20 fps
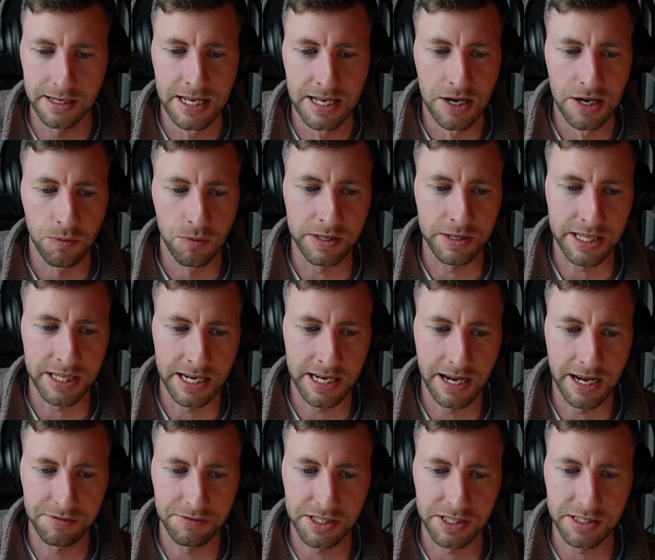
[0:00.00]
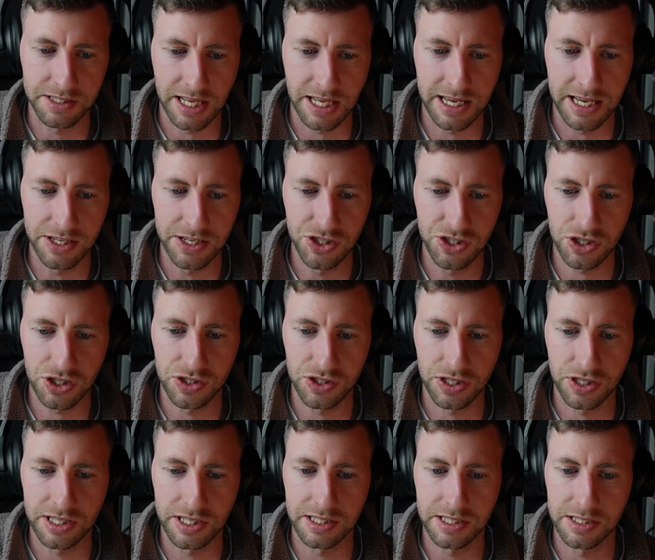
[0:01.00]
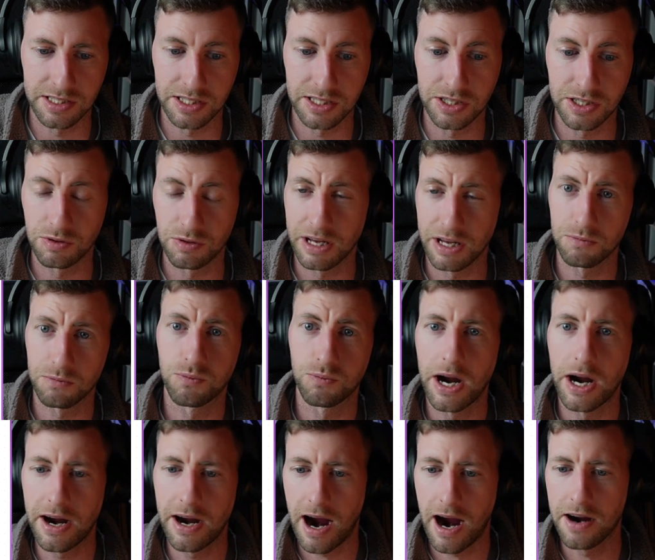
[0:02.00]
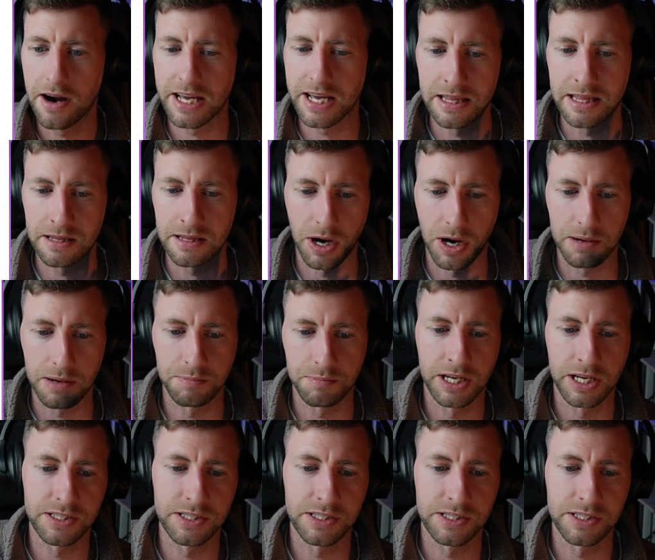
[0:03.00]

We then have the stage. So this is to do like, where are they in the pipeline?